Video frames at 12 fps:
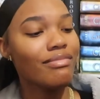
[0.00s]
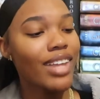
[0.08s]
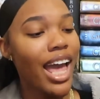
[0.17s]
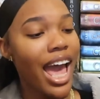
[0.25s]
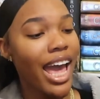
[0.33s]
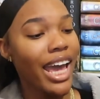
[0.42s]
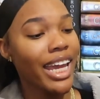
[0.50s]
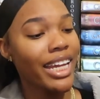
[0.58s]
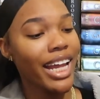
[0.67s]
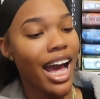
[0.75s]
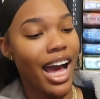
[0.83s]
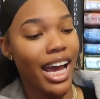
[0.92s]

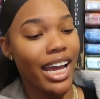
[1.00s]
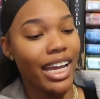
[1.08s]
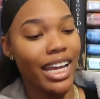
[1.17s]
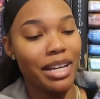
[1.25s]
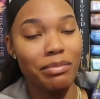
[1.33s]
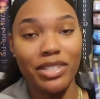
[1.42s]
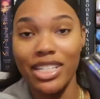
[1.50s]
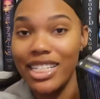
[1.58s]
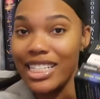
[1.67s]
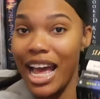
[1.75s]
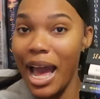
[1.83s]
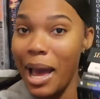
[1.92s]
And I am
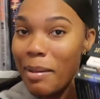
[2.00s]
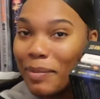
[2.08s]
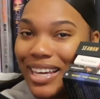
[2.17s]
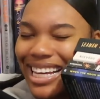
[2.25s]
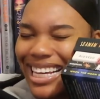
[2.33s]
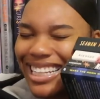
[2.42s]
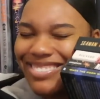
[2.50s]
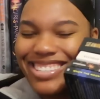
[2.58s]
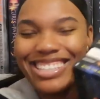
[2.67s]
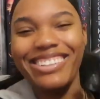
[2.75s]
just happy. I'm so